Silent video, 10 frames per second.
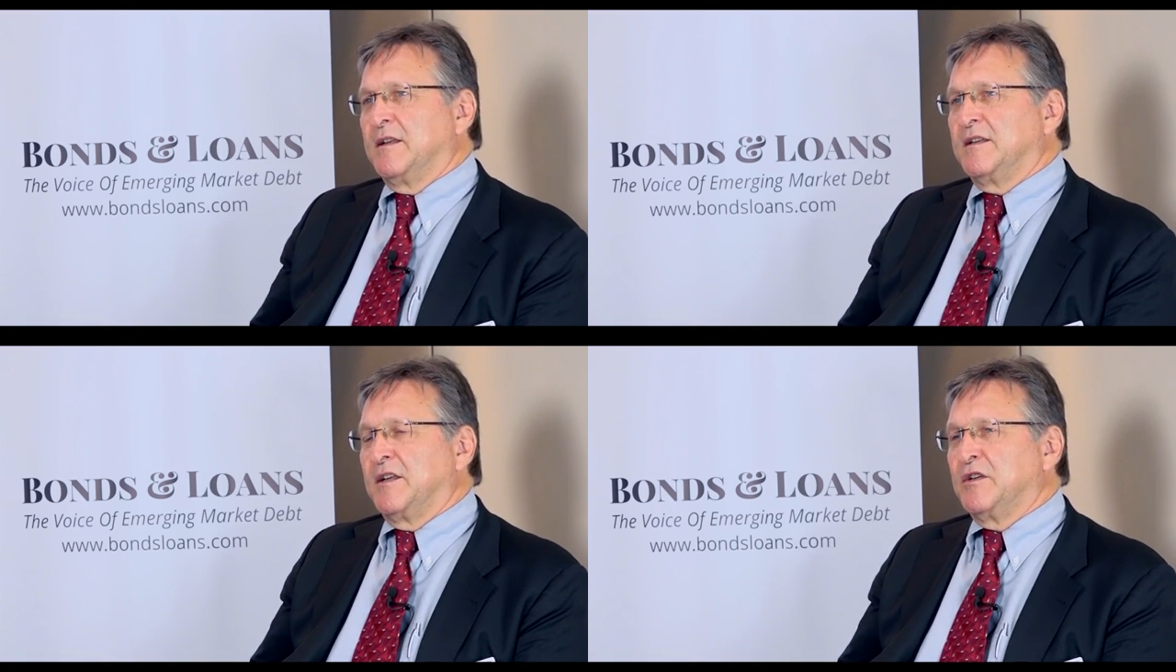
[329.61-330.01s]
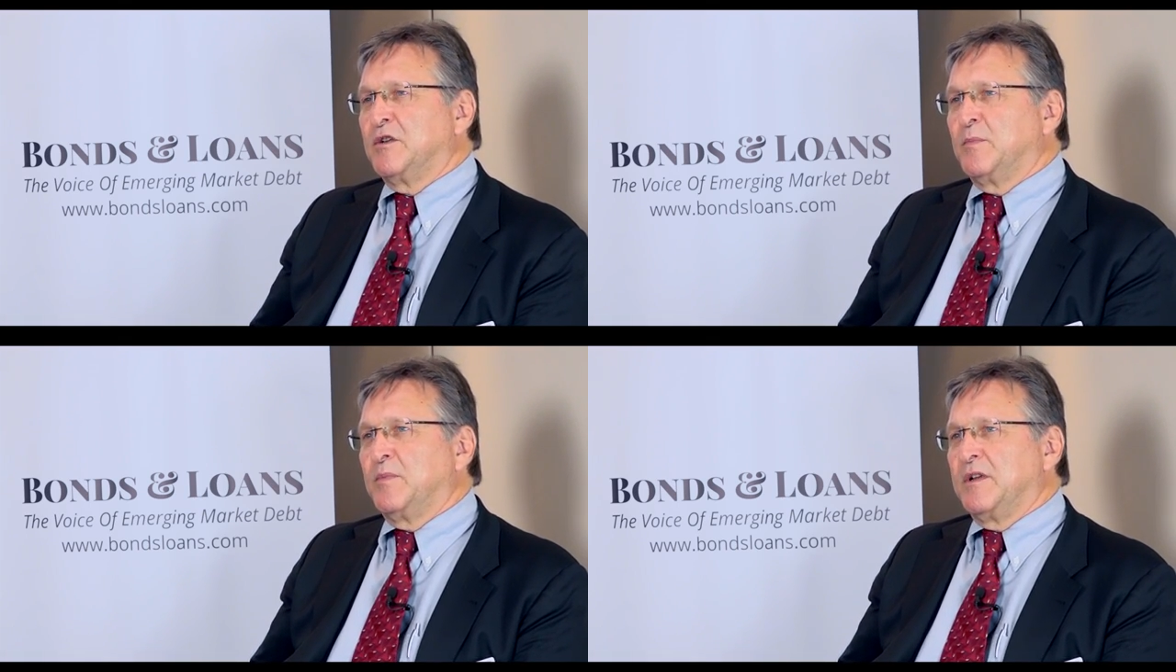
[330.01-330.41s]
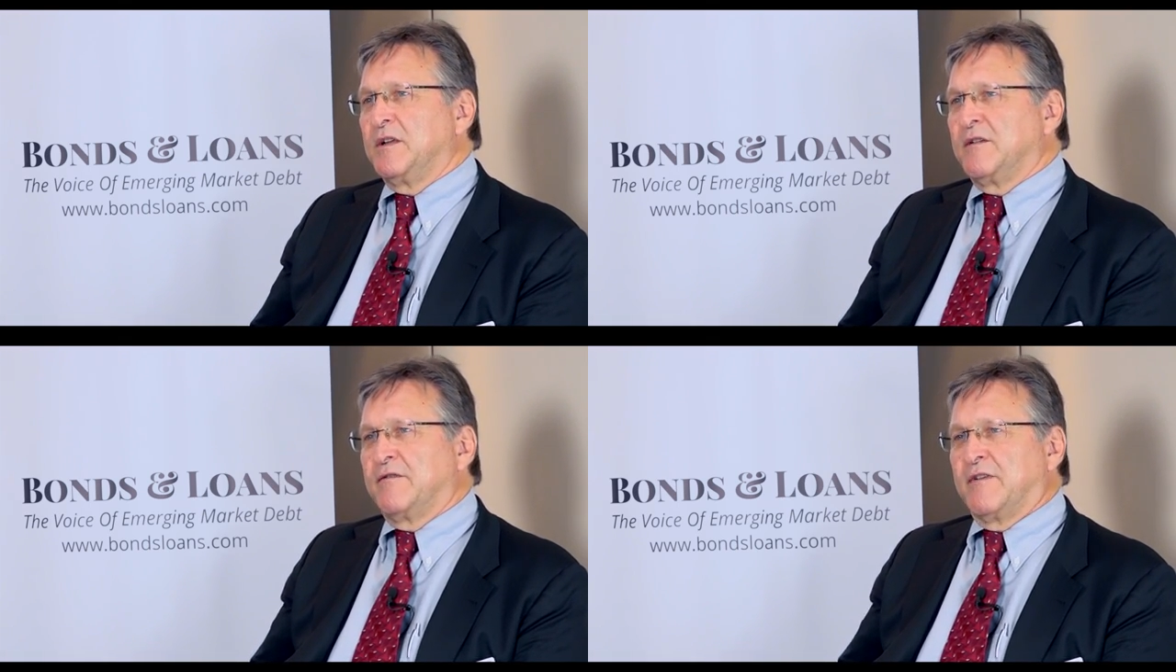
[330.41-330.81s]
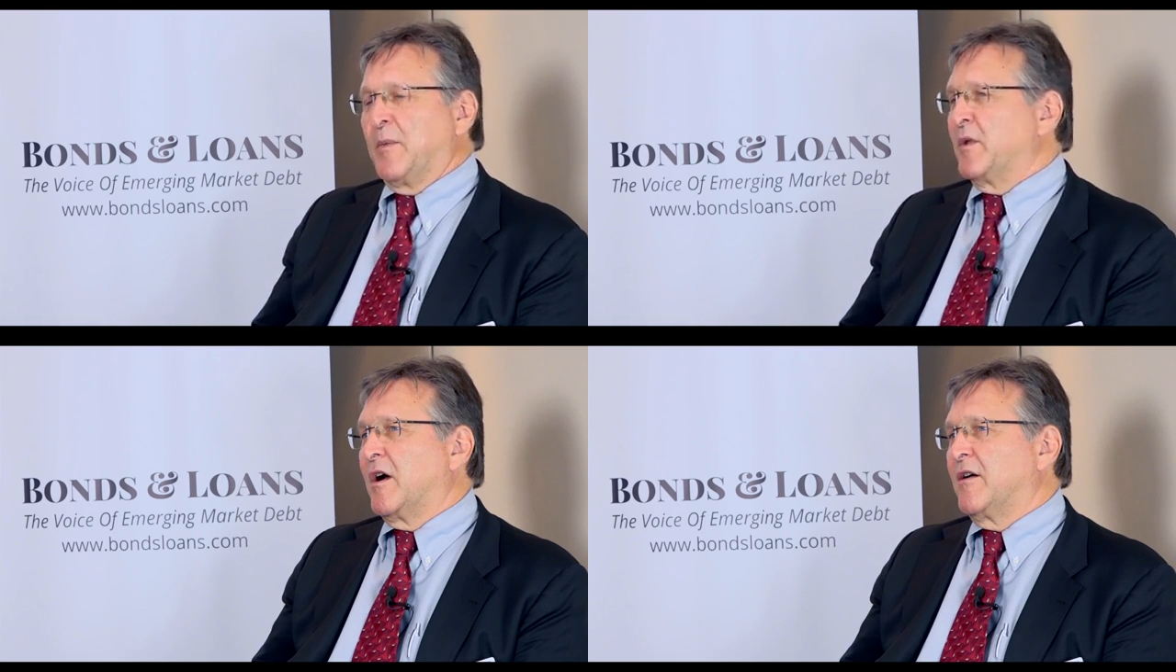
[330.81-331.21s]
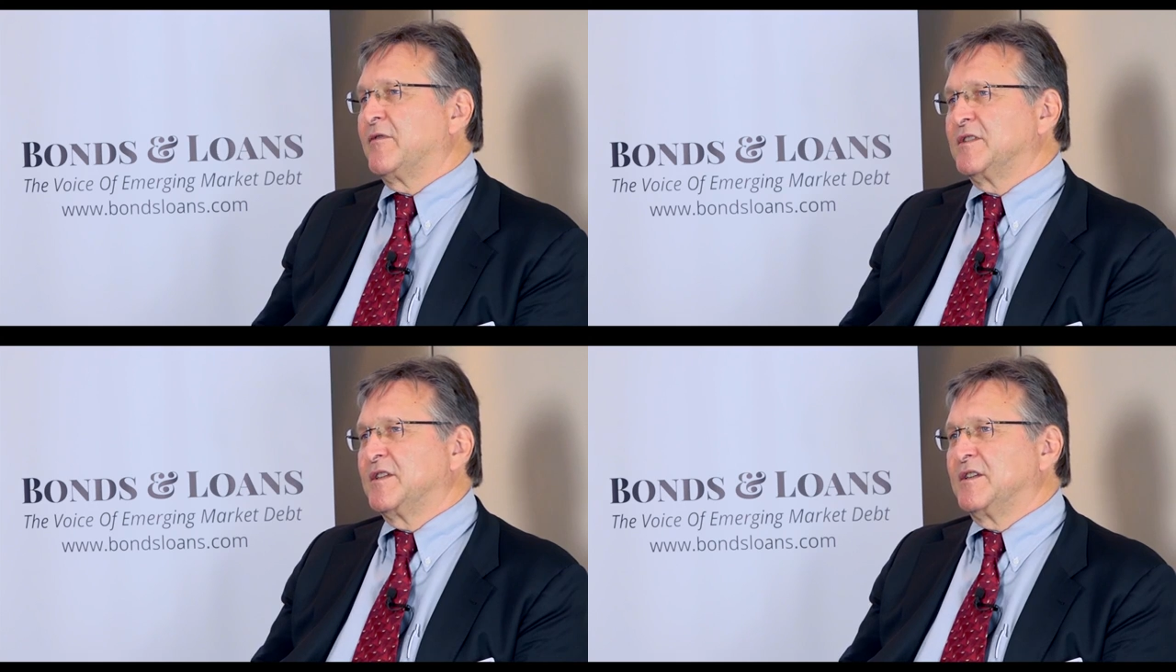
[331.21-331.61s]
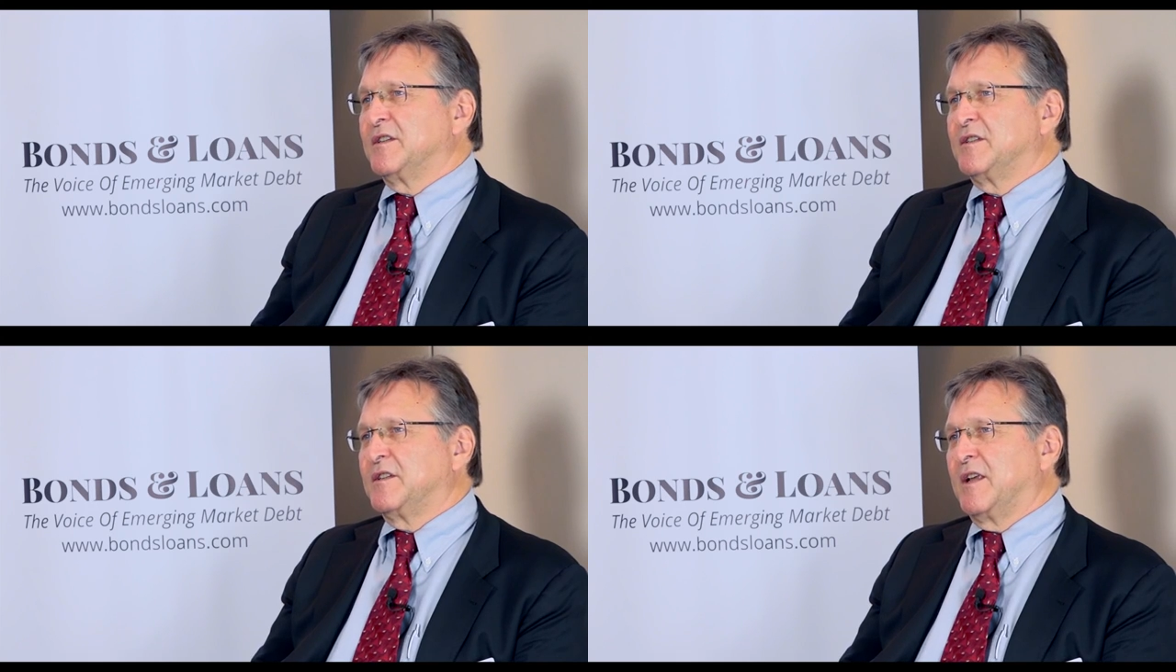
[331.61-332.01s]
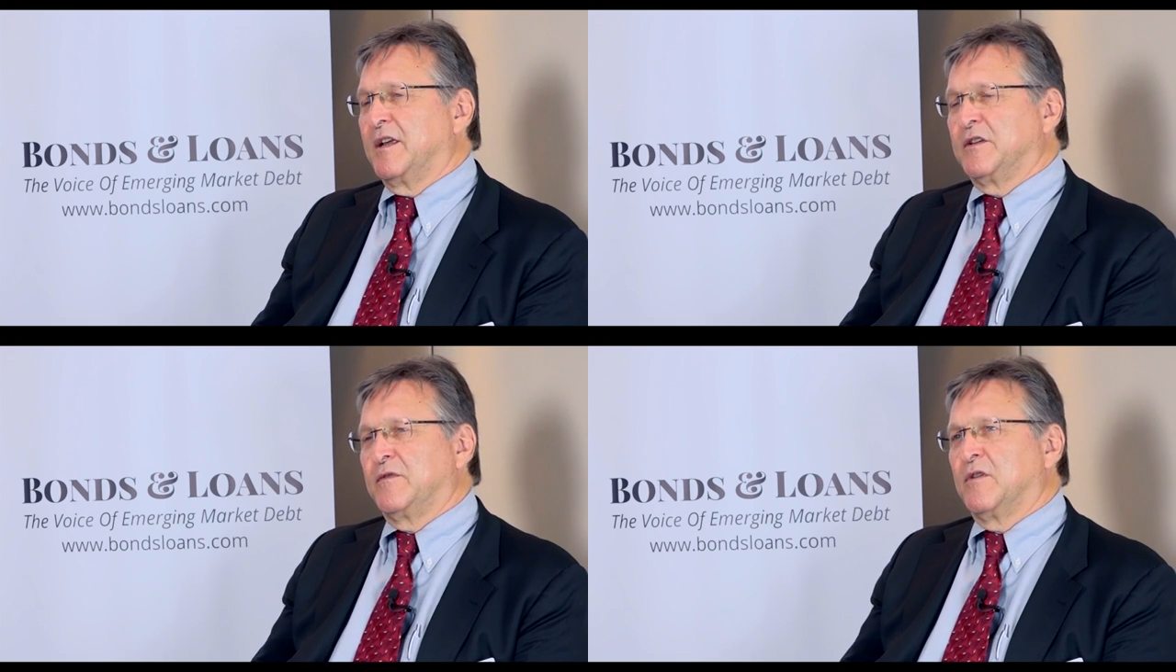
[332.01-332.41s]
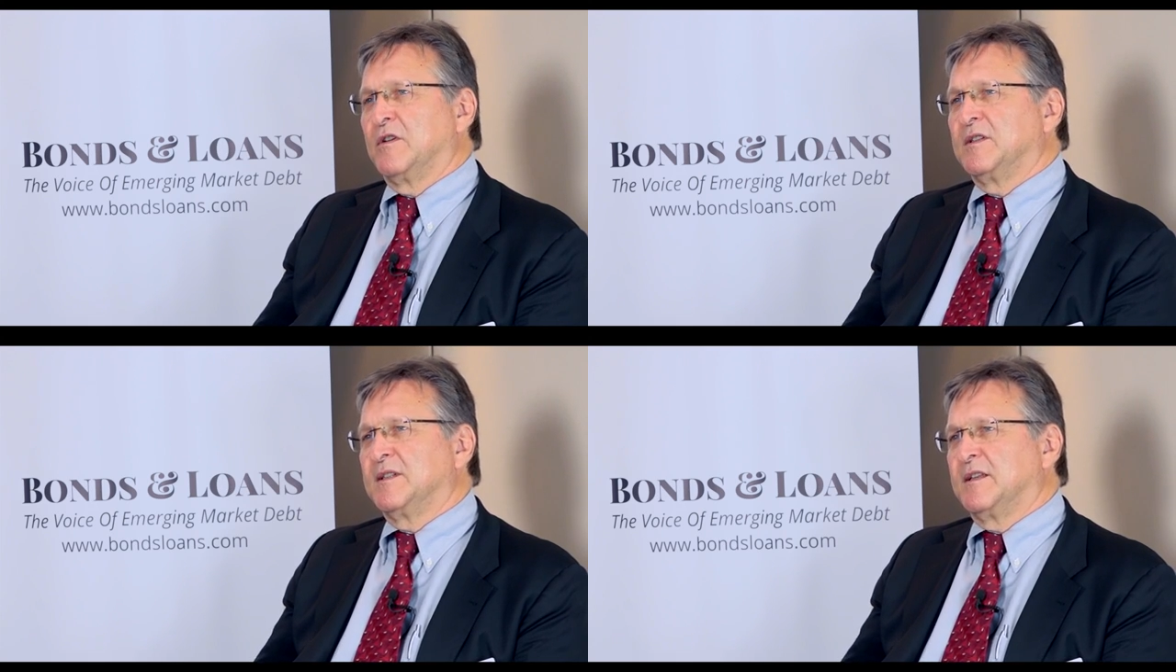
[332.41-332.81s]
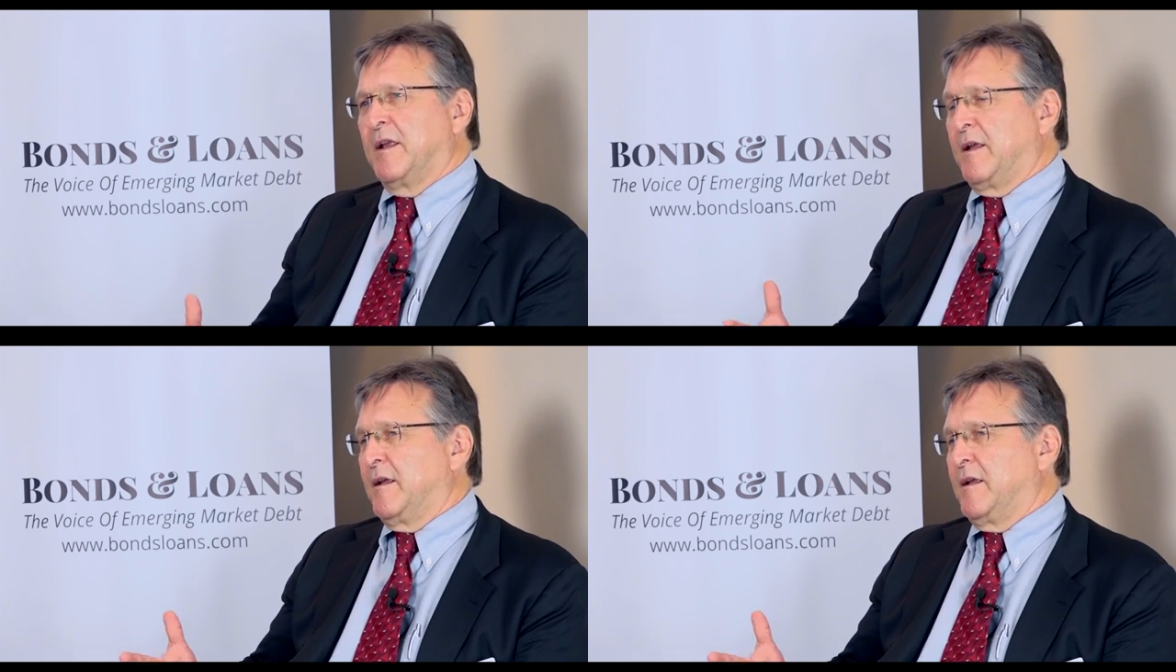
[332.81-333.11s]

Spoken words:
tend to be family offices, hedge funds